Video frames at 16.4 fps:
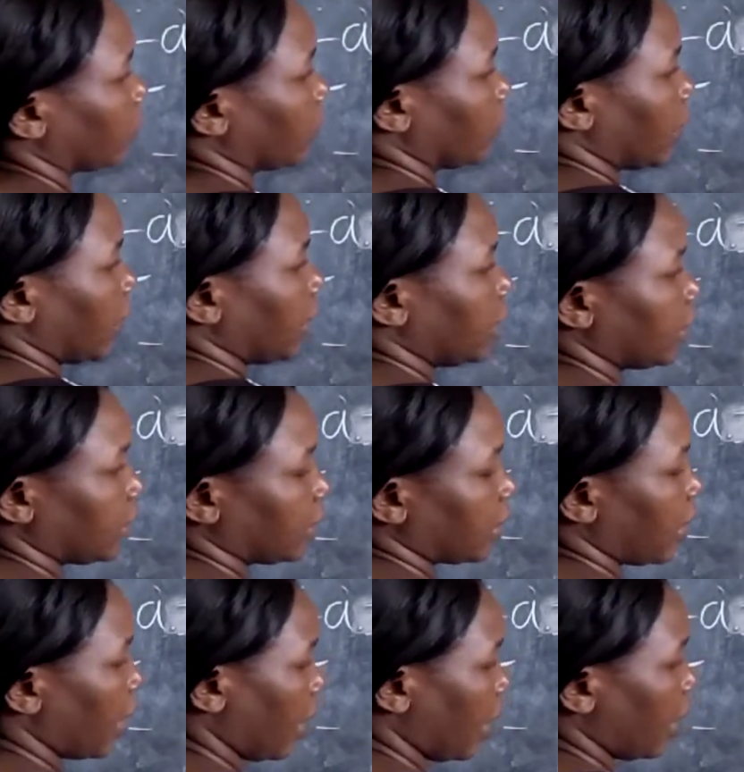that
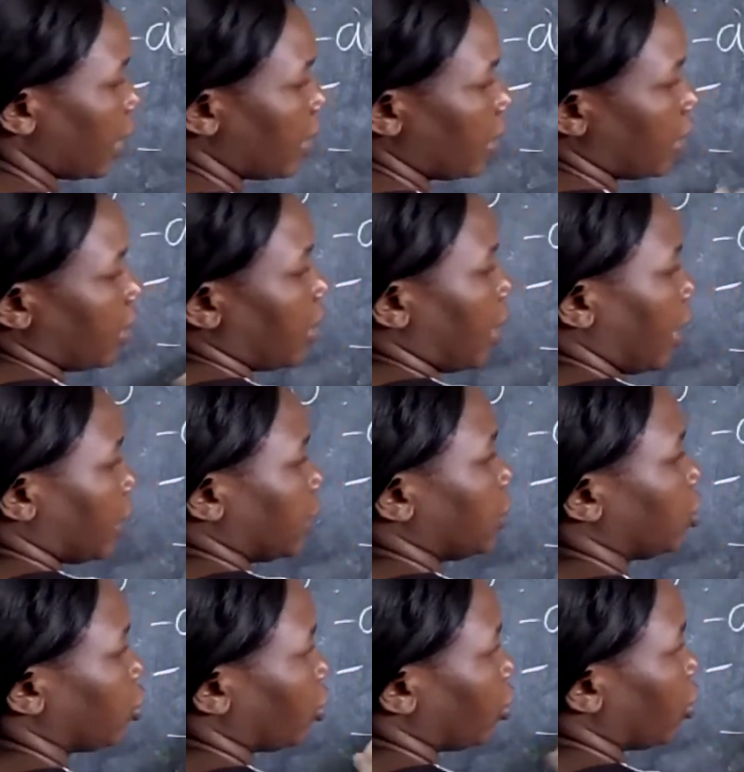is A,
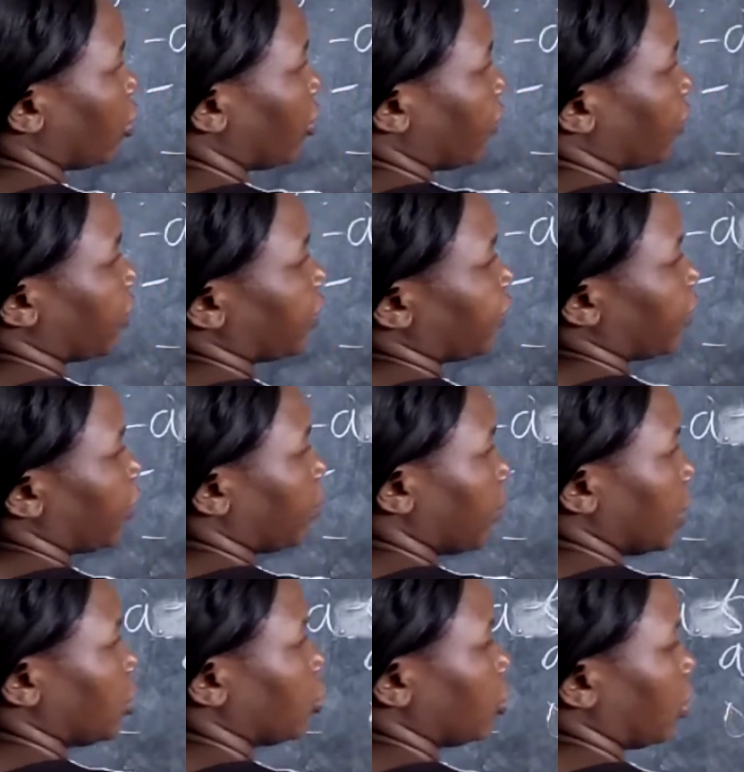additional of
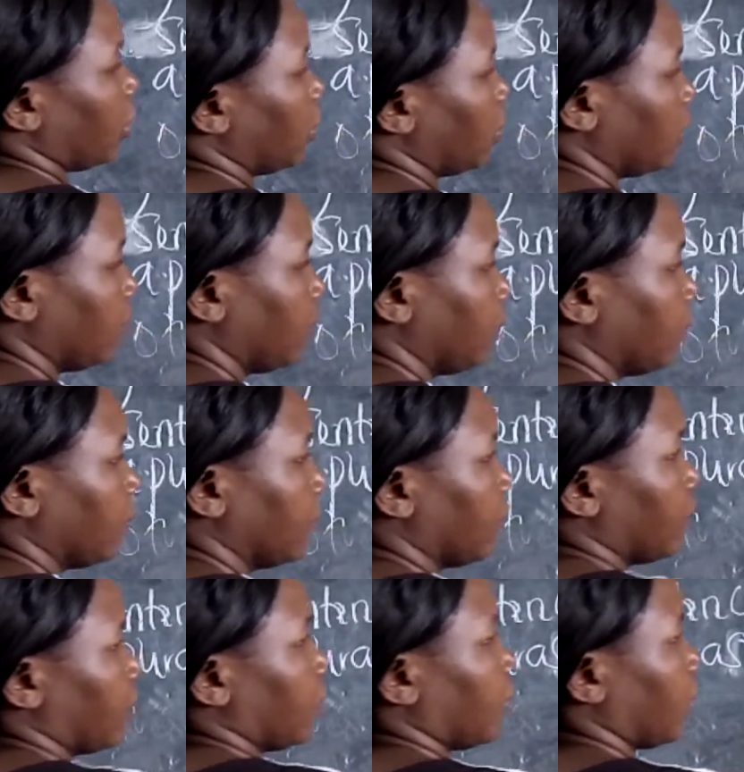information.
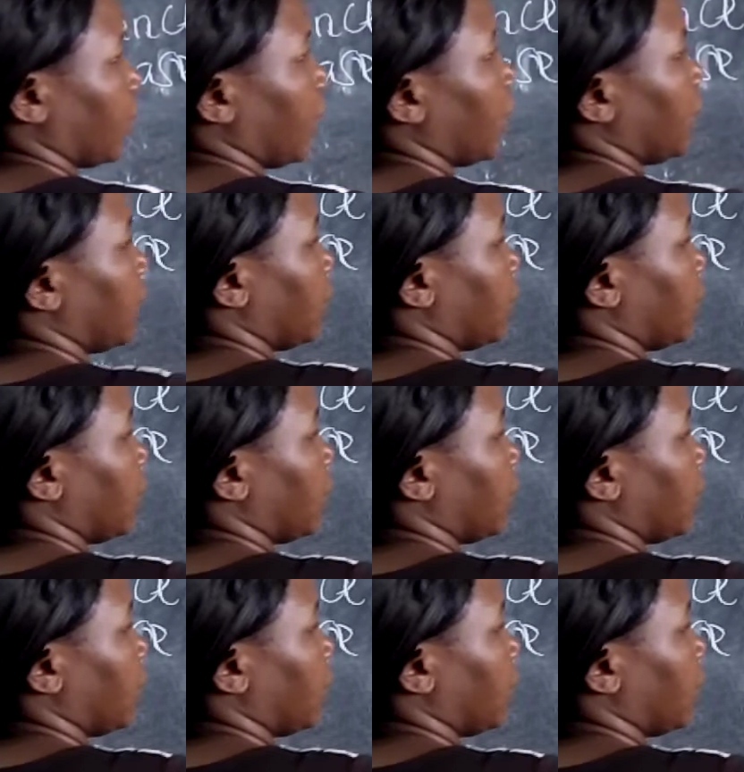That